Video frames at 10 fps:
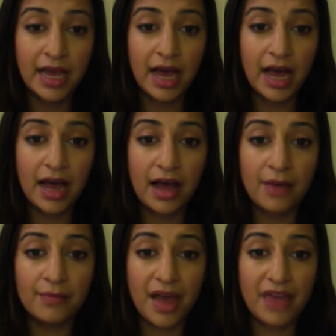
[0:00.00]

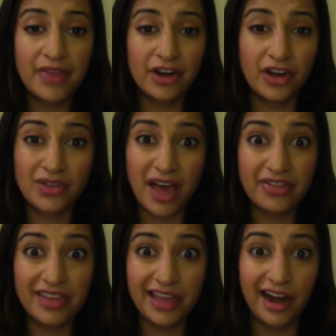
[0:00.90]
And then also
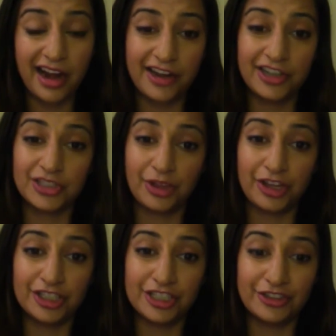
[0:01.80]
ethnic hair, I hear it's really
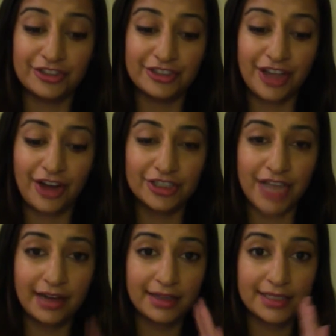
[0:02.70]
good too. So
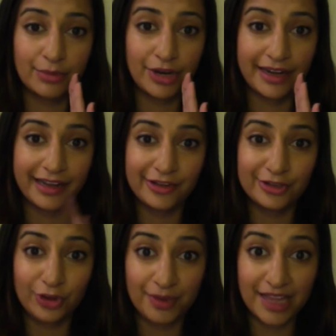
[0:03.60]
shout out to Brittany, who
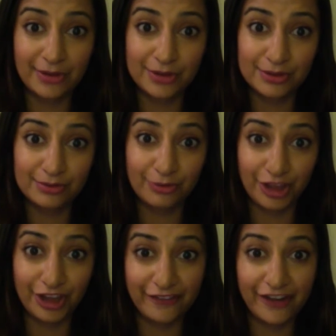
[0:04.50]
told me that it was
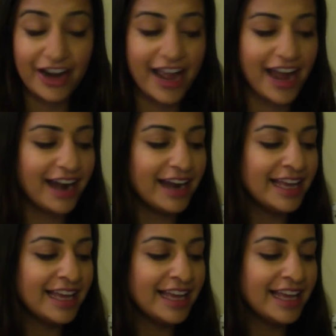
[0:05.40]
really good for her hair.